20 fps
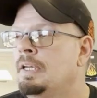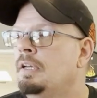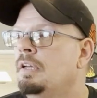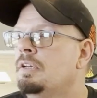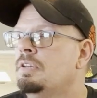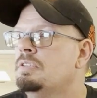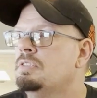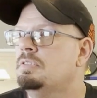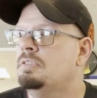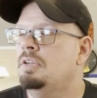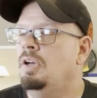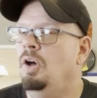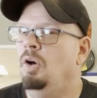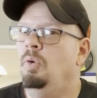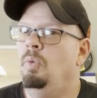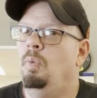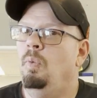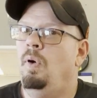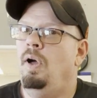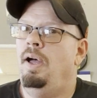
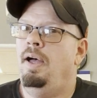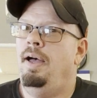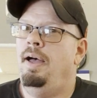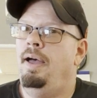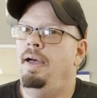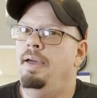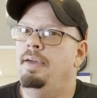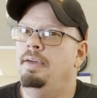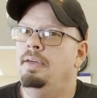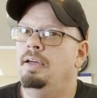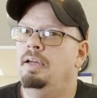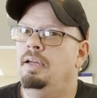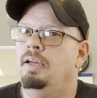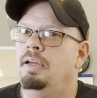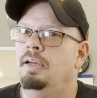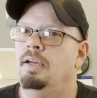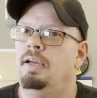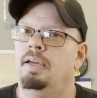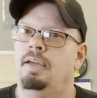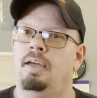So I
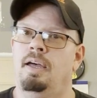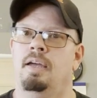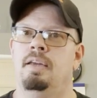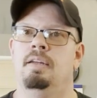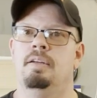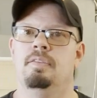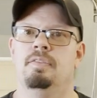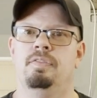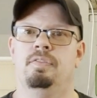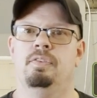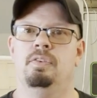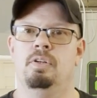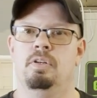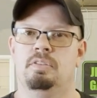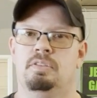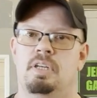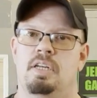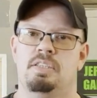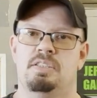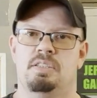kind of
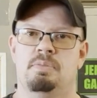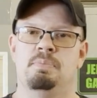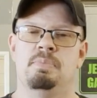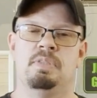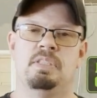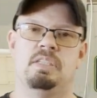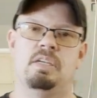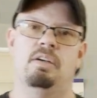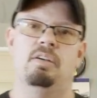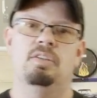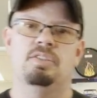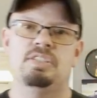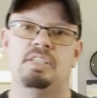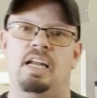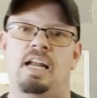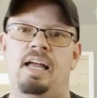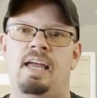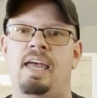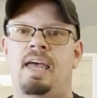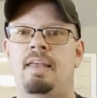looked at some materials that
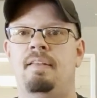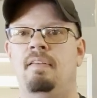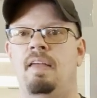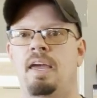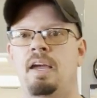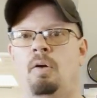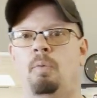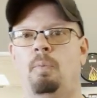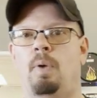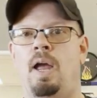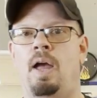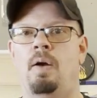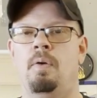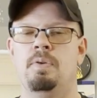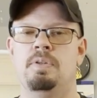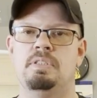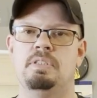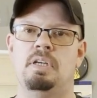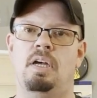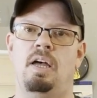I had laying
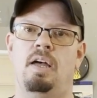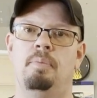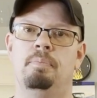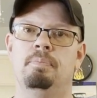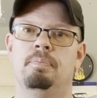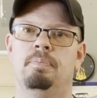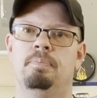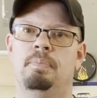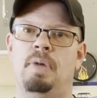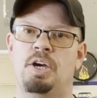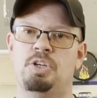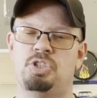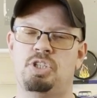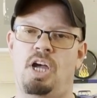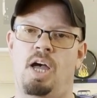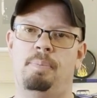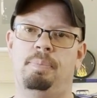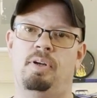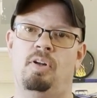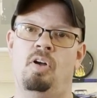around my
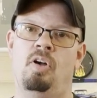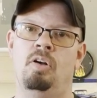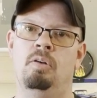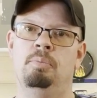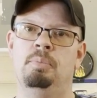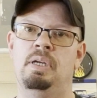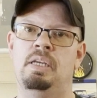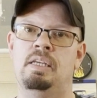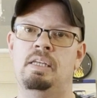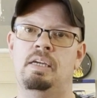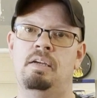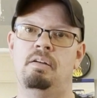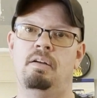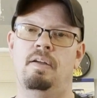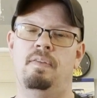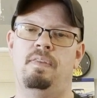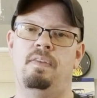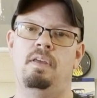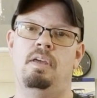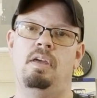shop at home and here
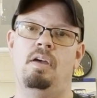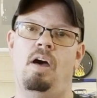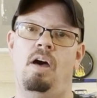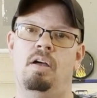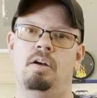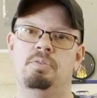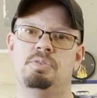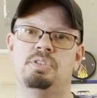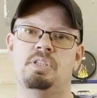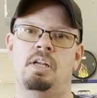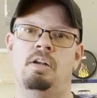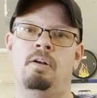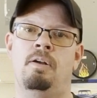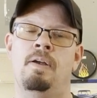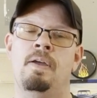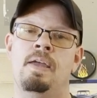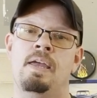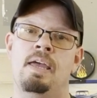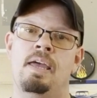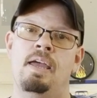at the Auto Center,
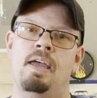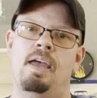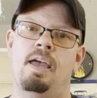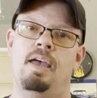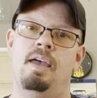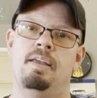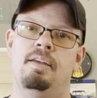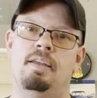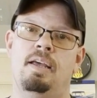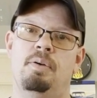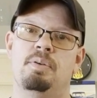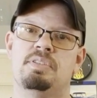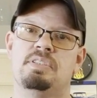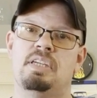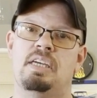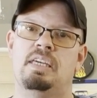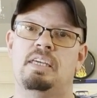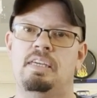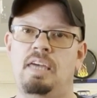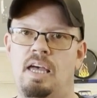and I was
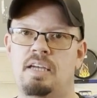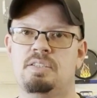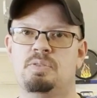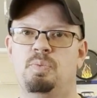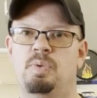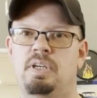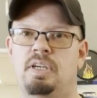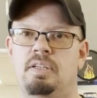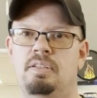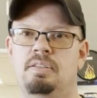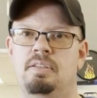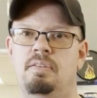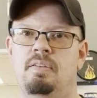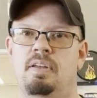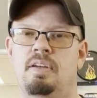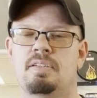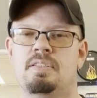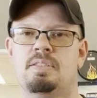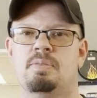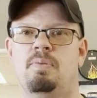like, yes, we could do
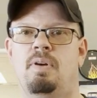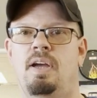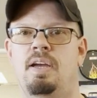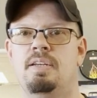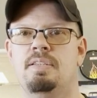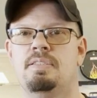this, right?